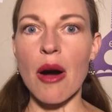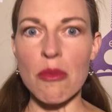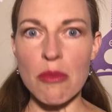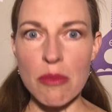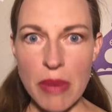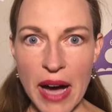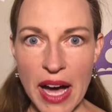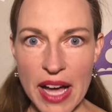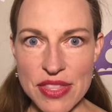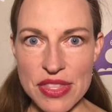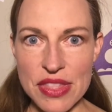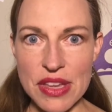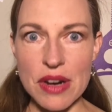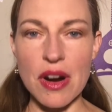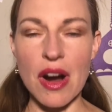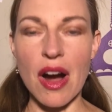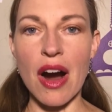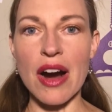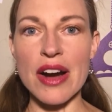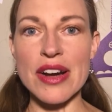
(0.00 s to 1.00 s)
But
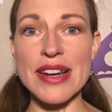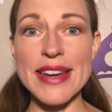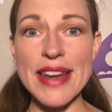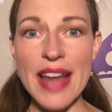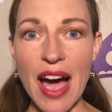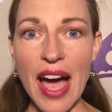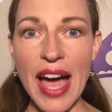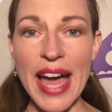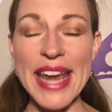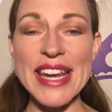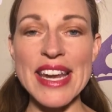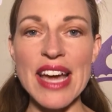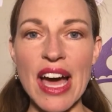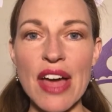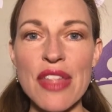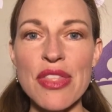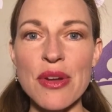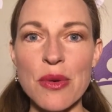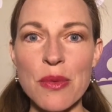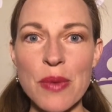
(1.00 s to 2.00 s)
there are 9
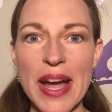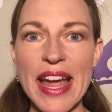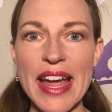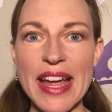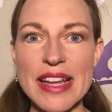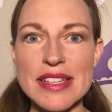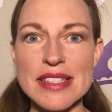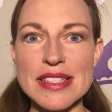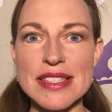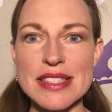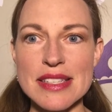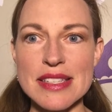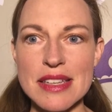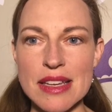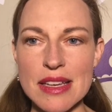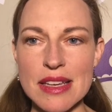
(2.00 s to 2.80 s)
other ways.